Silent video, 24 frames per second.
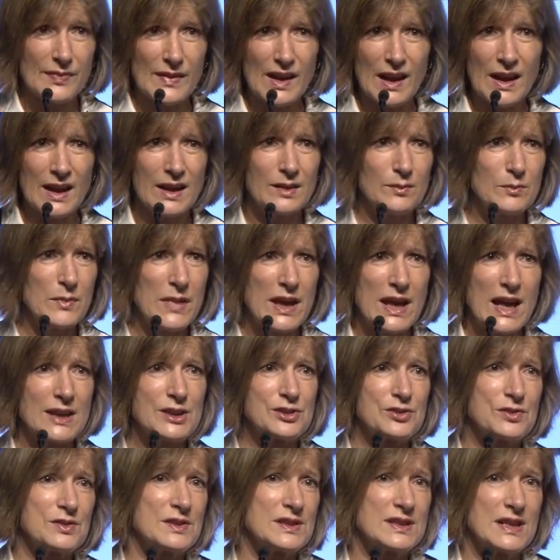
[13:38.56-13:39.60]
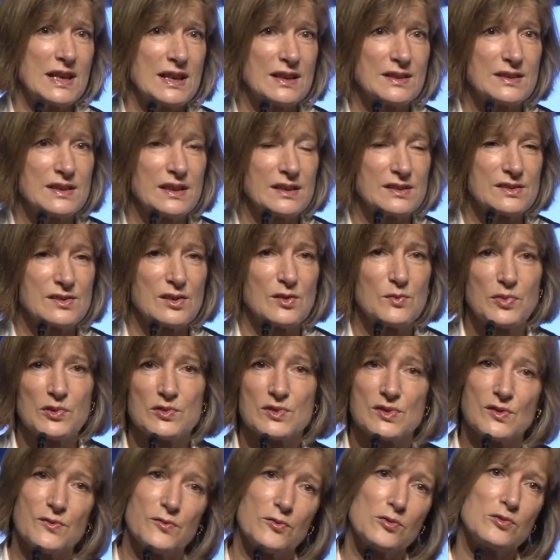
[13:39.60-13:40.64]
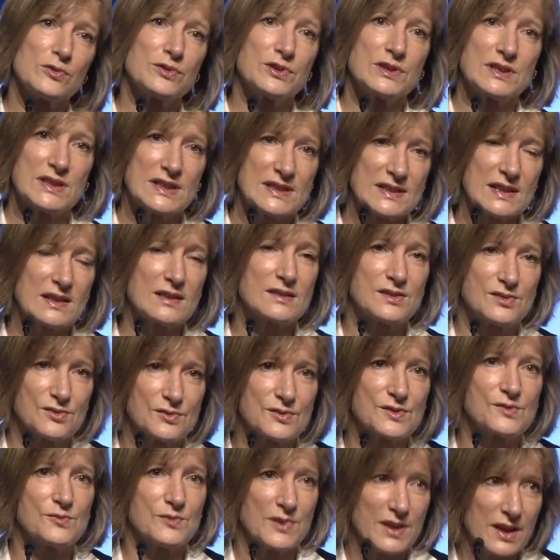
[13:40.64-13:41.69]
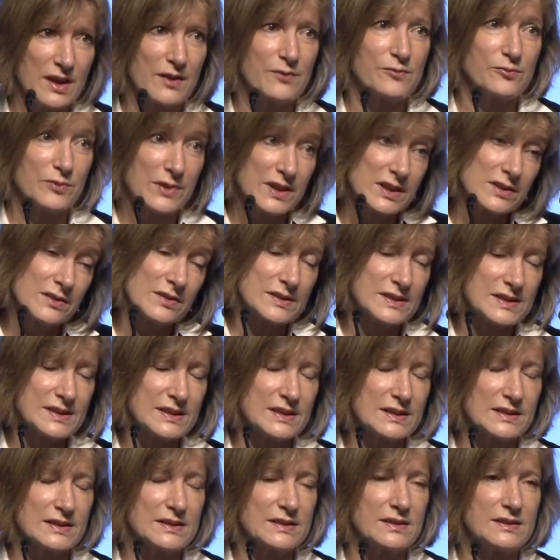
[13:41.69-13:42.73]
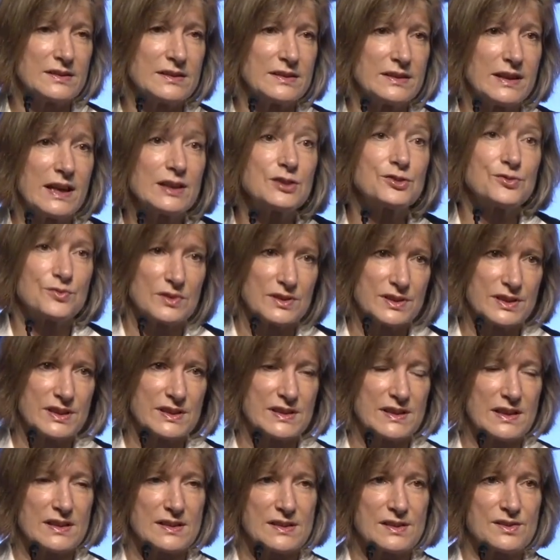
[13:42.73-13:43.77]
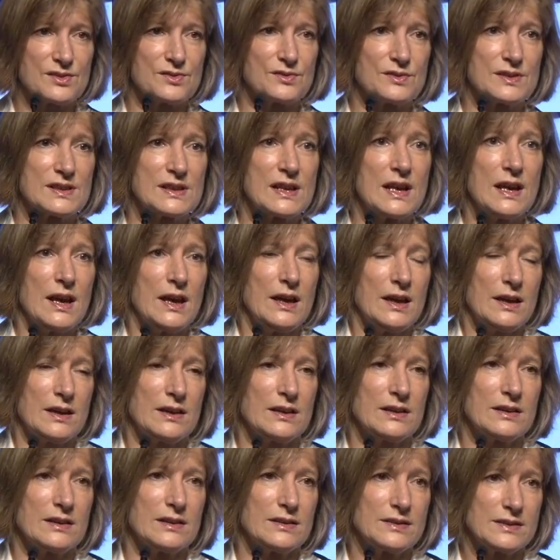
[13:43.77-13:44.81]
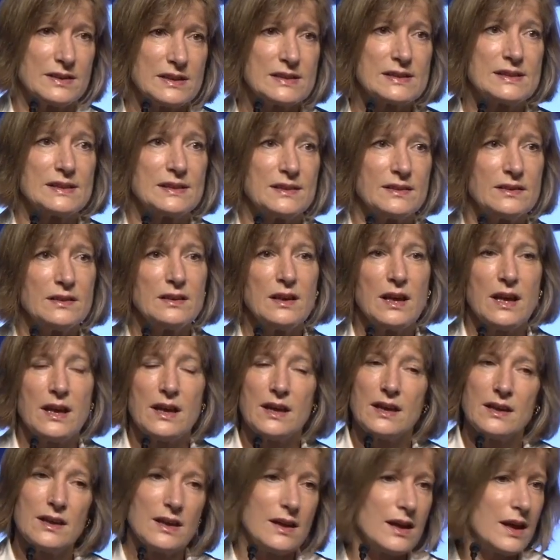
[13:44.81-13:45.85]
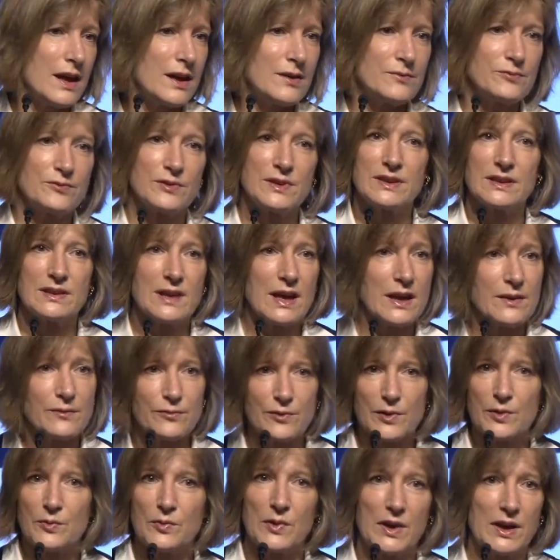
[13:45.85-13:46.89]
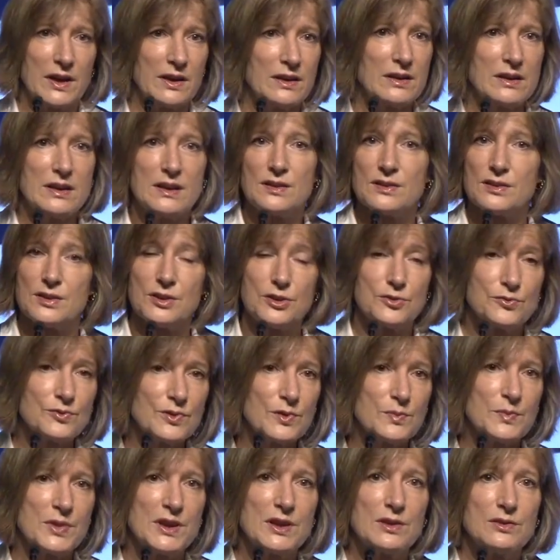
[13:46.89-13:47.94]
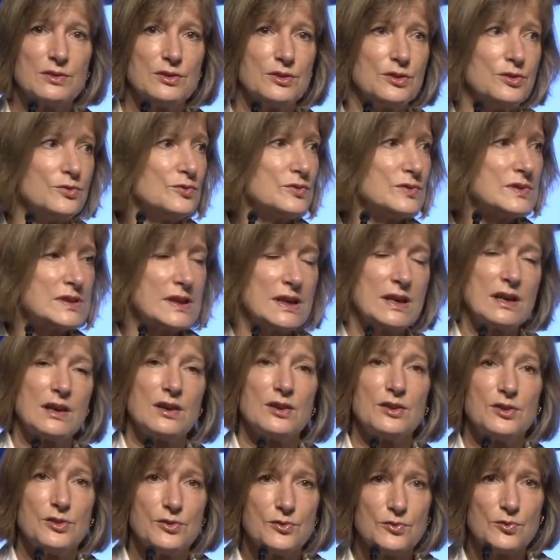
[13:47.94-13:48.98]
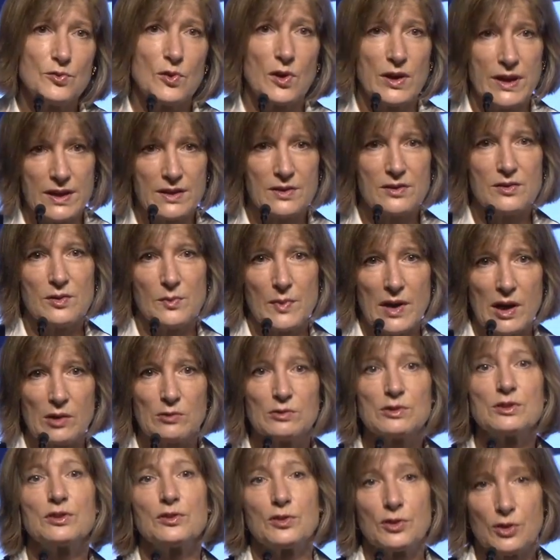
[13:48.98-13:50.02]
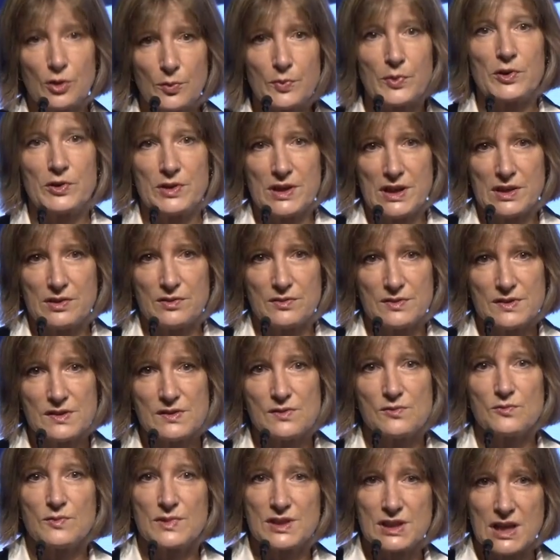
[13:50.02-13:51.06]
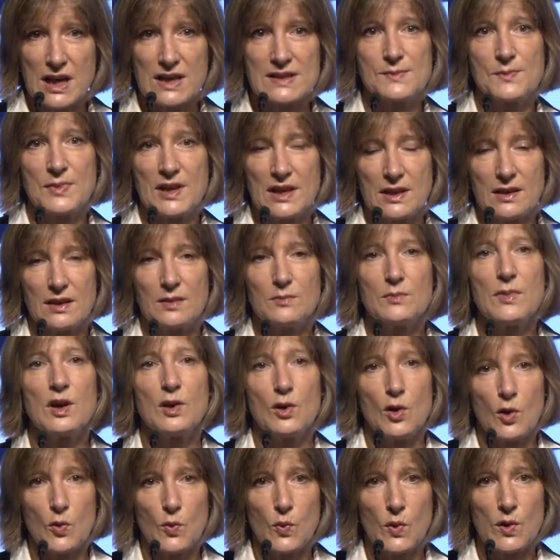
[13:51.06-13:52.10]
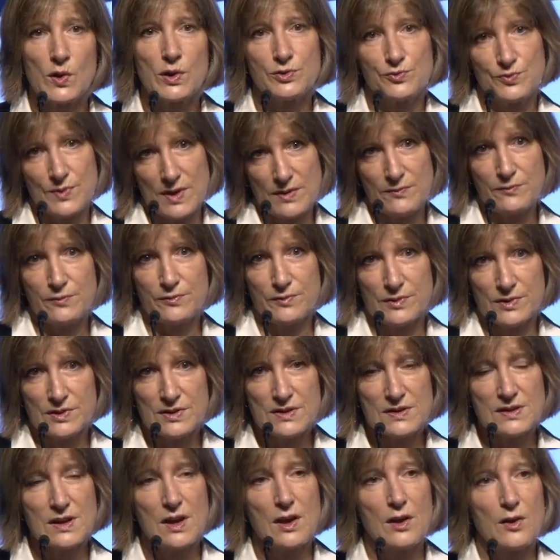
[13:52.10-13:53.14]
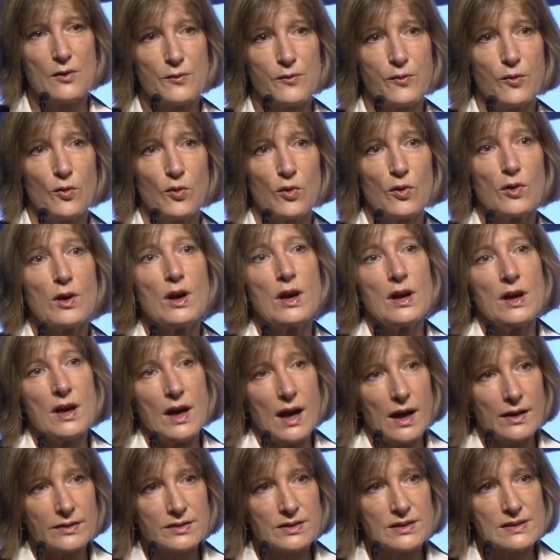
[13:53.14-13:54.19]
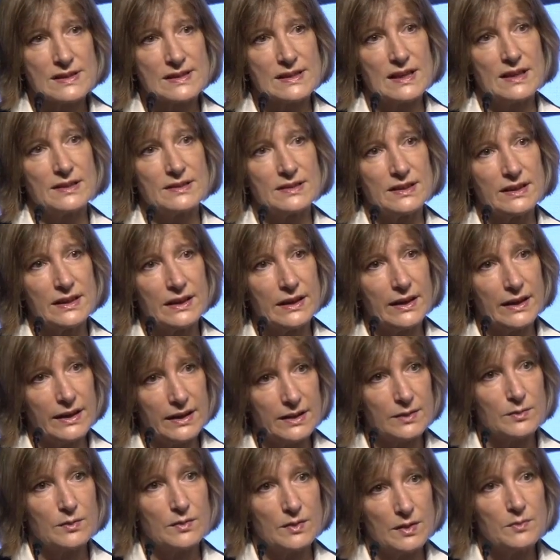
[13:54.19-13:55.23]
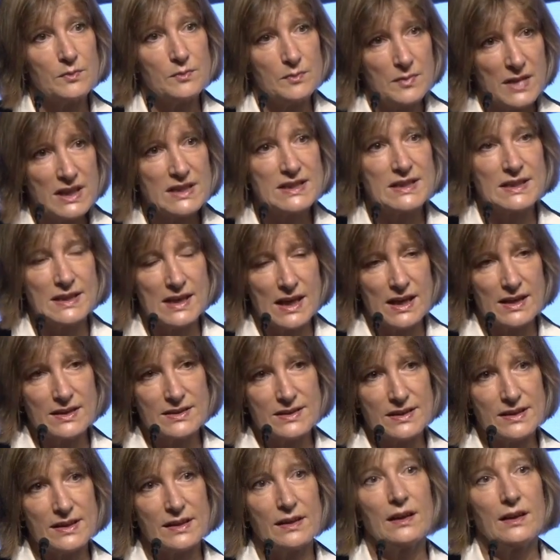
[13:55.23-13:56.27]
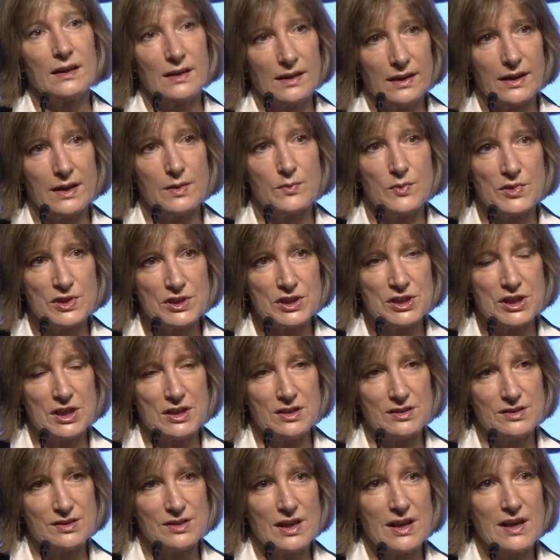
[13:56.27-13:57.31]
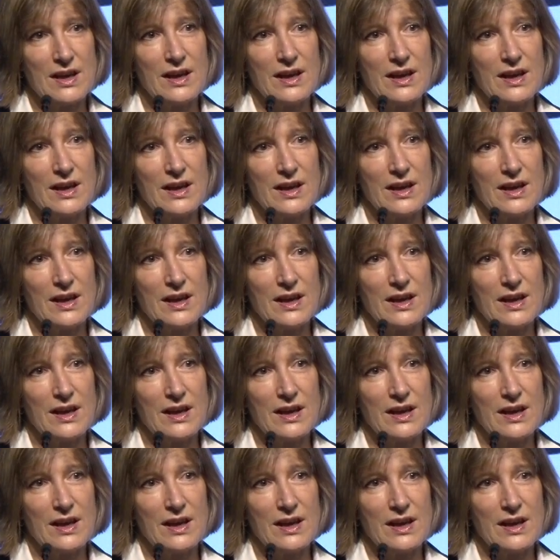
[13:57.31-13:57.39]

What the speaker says: And may I just take the examples of all the disasters we have witnessed in natural disasters this year. Everywhere in the European news, you hear about Copernicus, which has become a word reference for understanding and mitigating climate change.